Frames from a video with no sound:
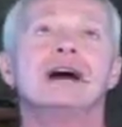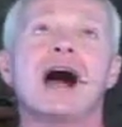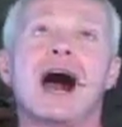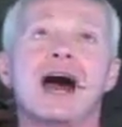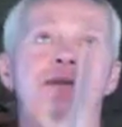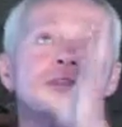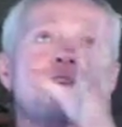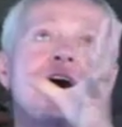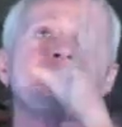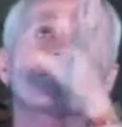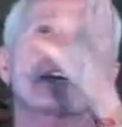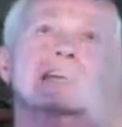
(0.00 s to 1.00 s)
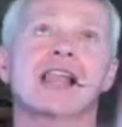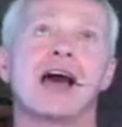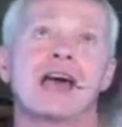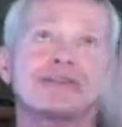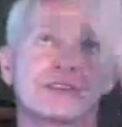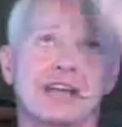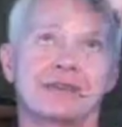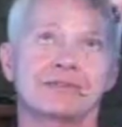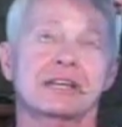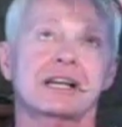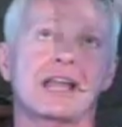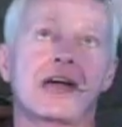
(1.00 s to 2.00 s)
I am loving life and I'm
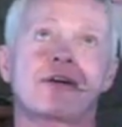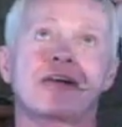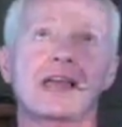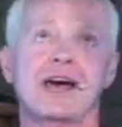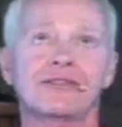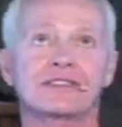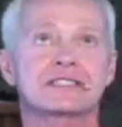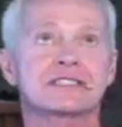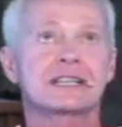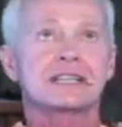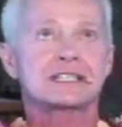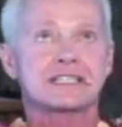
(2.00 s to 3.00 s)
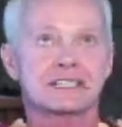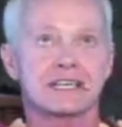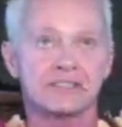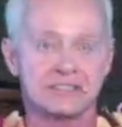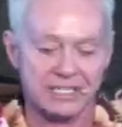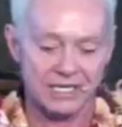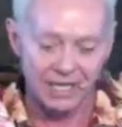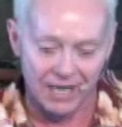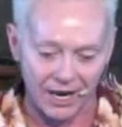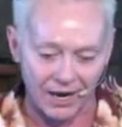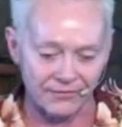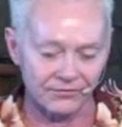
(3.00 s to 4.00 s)
declaring love and sending this energy
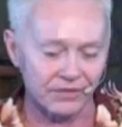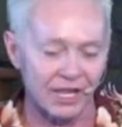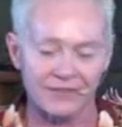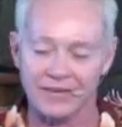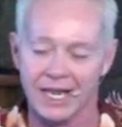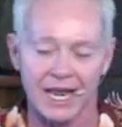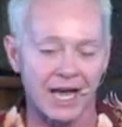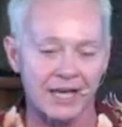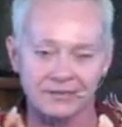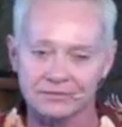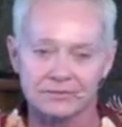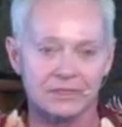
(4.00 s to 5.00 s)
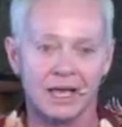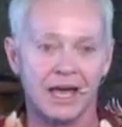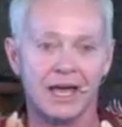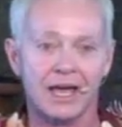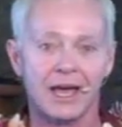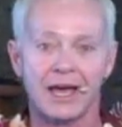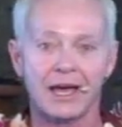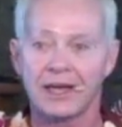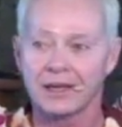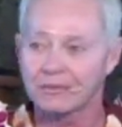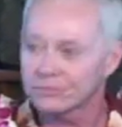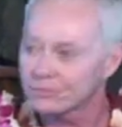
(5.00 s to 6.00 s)
of love, and I
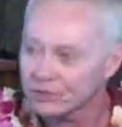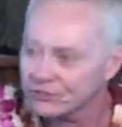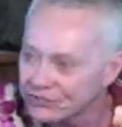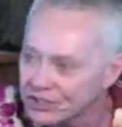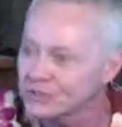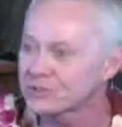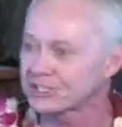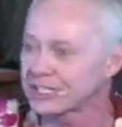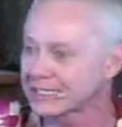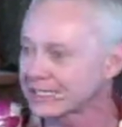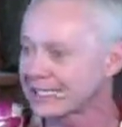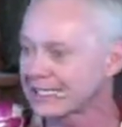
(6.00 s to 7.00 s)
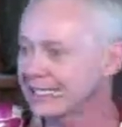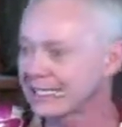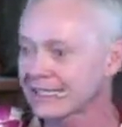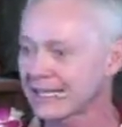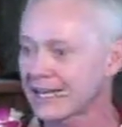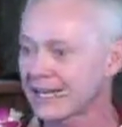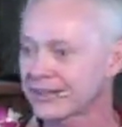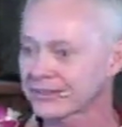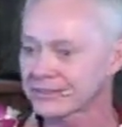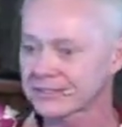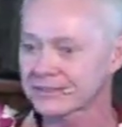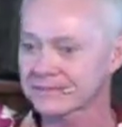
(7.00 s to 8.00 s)
am refusing to see anything
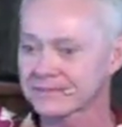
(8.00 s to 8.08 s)
else.